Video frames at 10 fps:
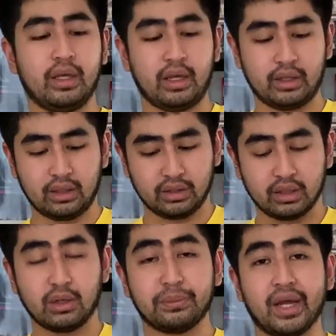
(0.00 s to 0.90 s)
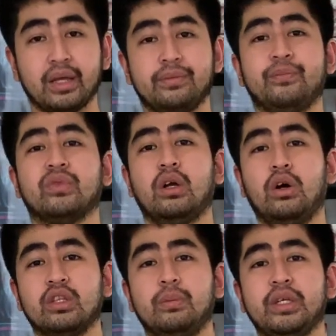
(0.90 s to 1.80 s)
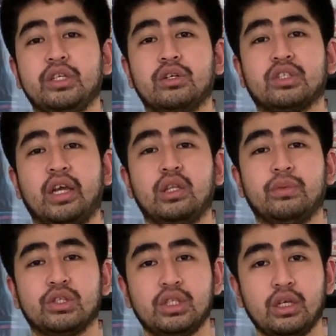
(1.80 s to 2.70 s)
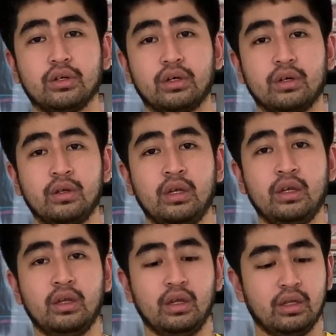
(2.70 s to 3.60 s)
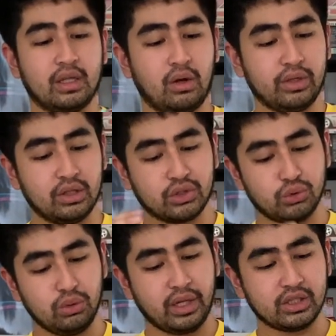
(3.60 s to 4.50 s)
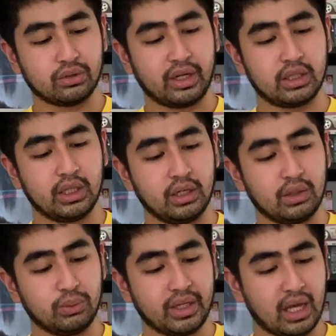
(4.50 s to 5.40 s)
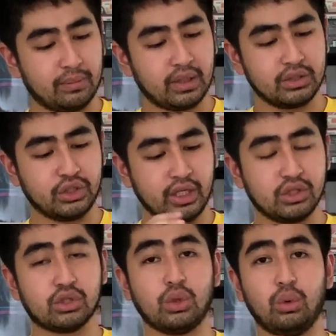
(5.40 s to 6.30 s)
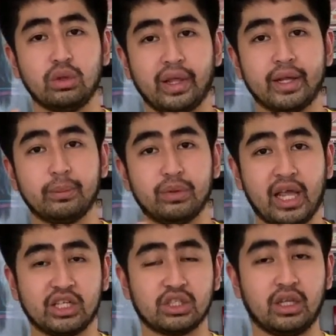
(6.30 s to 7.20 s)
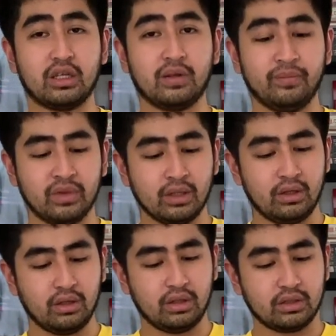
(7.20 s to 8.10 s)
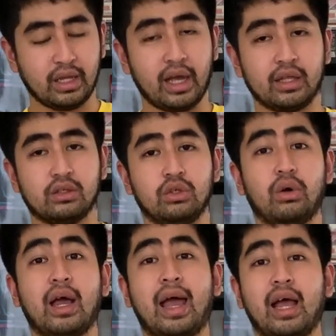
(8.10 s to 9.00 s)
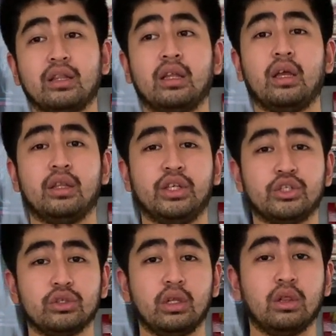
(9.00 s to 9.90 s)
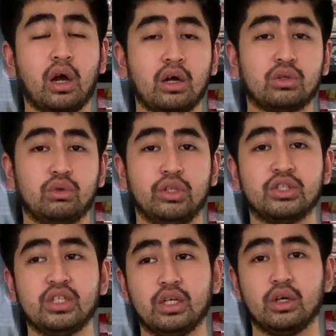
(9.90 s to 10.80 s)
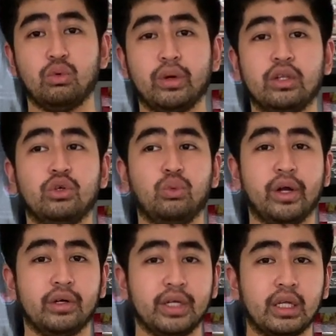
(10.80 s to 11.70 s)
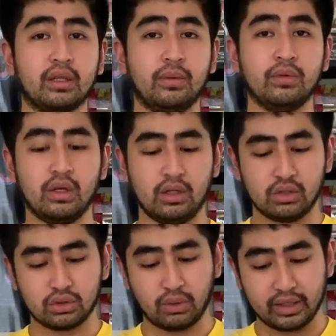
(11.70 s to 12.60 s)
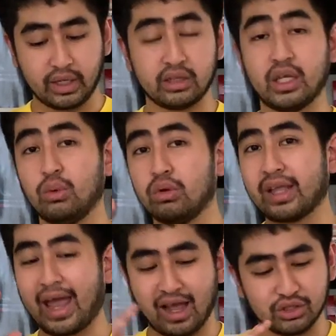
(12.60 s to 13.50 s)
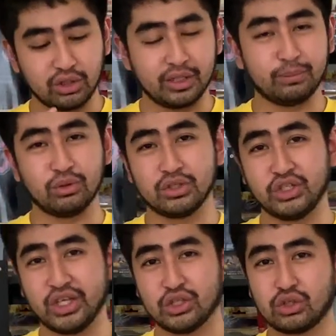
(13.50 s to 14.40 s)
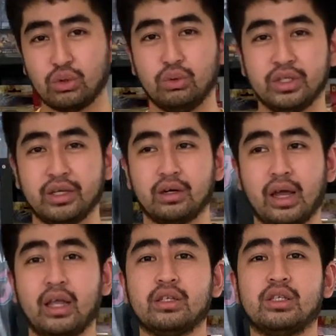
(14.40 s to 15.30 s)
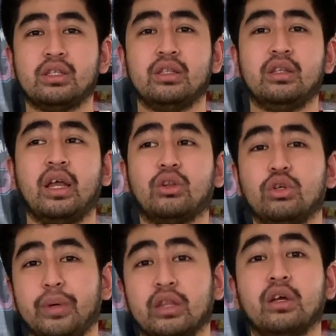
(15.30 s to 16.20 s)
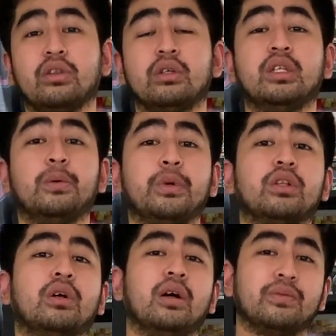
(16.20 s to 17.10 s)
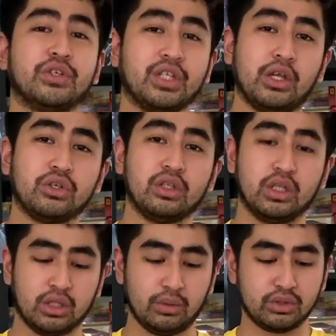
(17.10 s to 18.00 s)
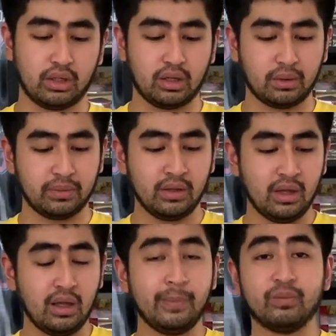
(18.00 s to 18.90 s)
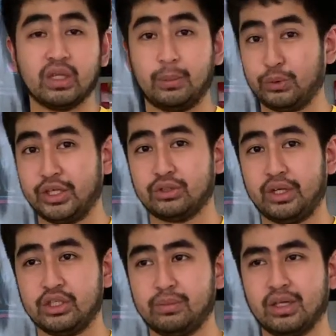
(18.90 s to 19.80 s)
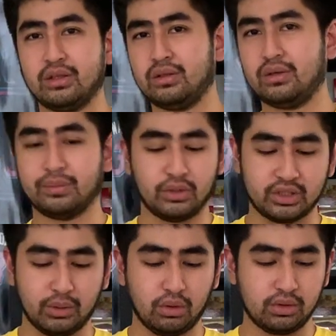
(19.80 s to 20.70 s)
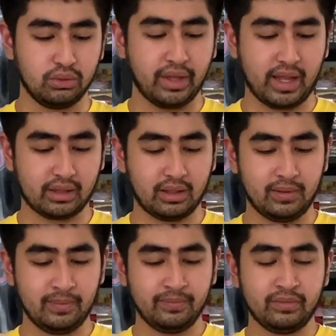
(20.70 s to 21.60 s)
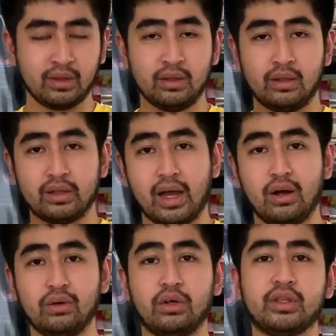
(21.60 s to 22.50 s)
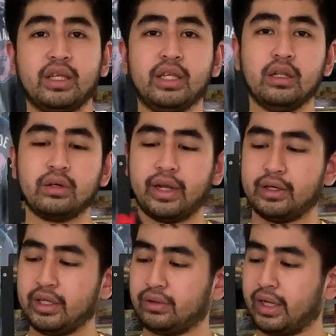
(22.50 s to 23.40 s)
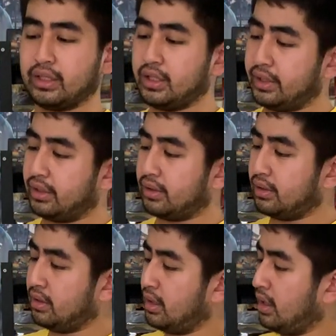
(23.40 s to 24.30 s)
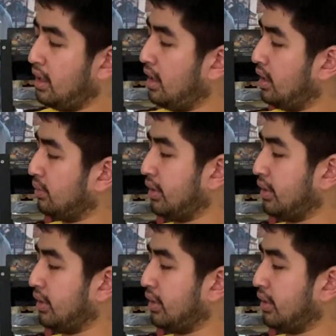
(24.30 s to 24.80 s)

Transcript: and another 5 on the medial side of the sneaker. Now in the shoelace right here, we have a jade stone like plastic that, you know, add an additional lock to the sneaker when you wear it. So again, they won't actually put Jade Stone here, as that could be another different conversation in terms of the price range, but of course they won't do that. Now on the heel area right here, we